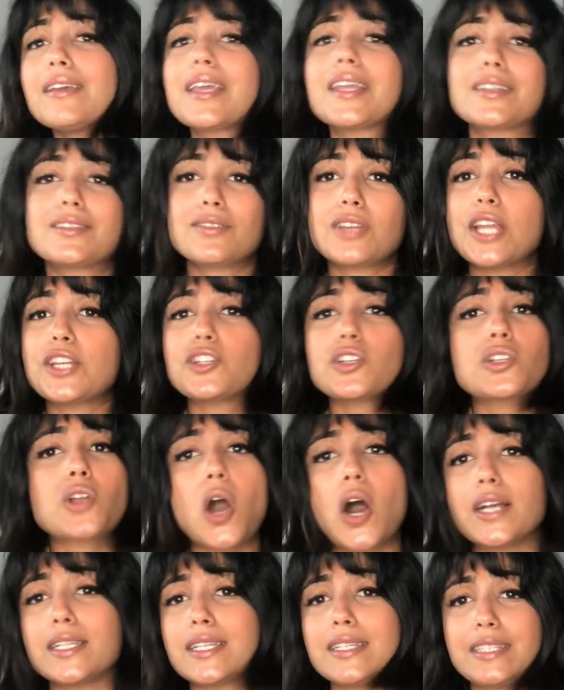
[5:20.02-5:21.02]
It just
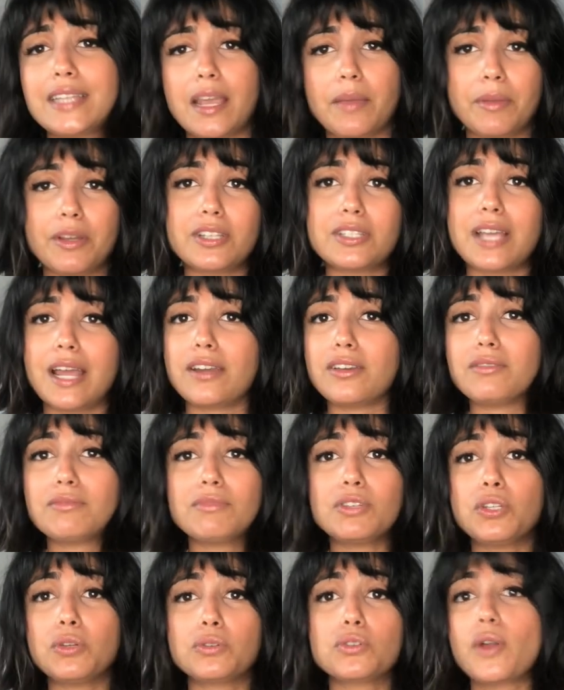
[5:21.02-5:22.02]
causes damage that
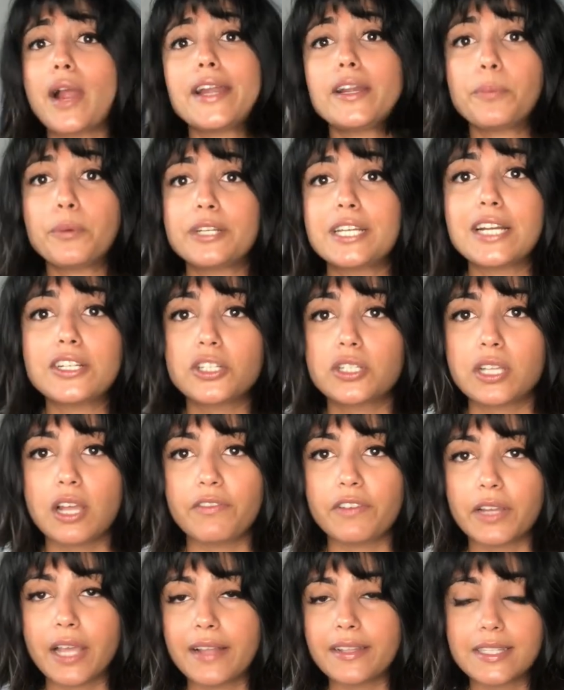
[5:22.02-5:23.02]
you're trying to protect
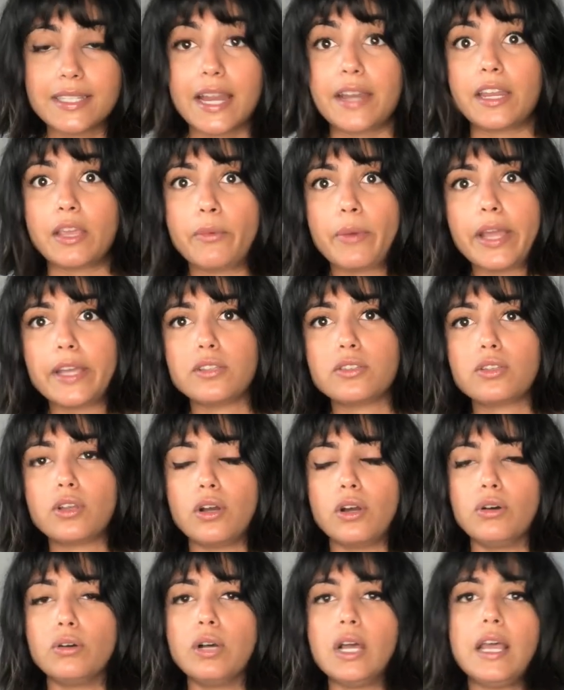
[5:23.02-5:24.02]
yourself against anyway.
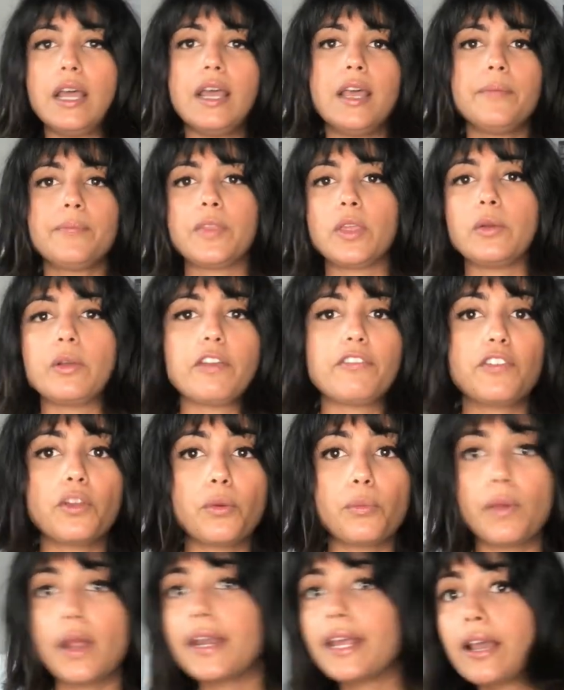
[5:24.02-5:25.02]
So, you know, if
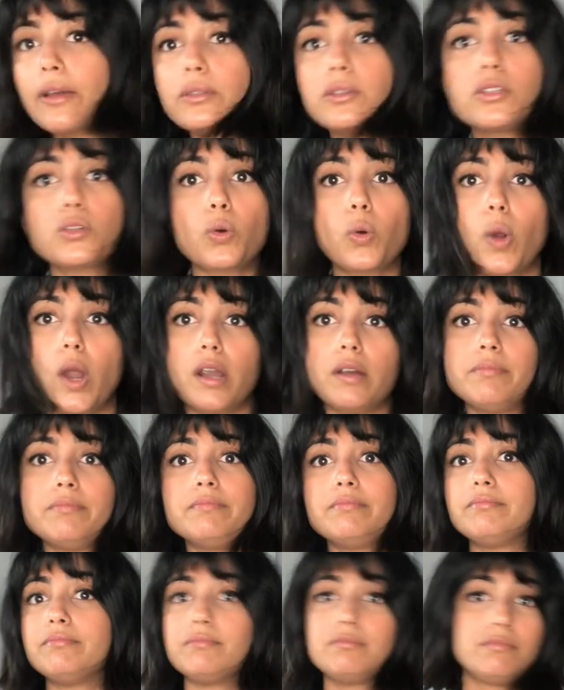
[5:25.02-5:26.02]
you're running out the door,
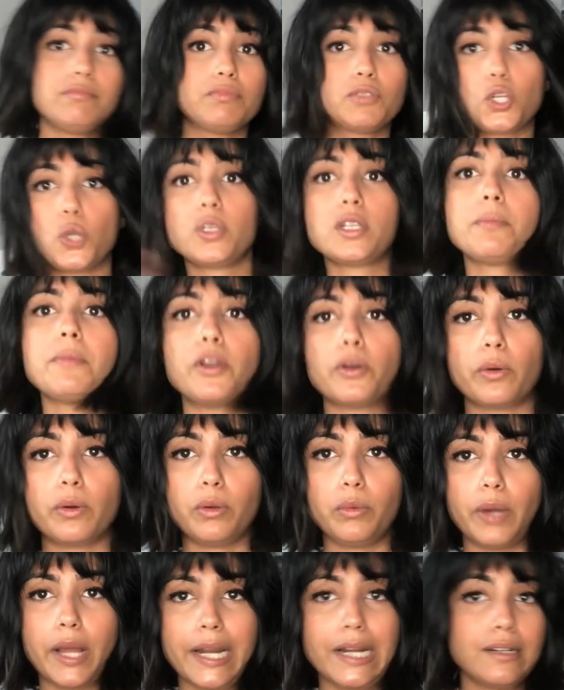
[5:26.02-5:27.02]
choose a
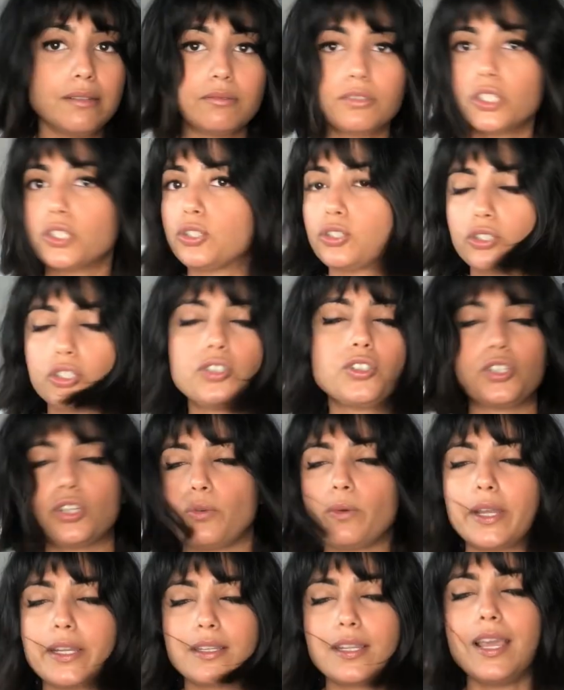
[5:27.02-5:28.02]
mineral one. Just
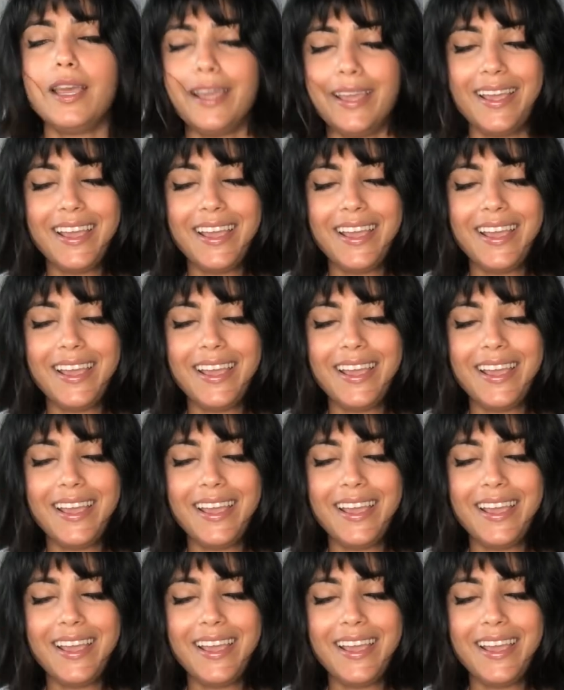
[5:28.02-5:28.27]
do it.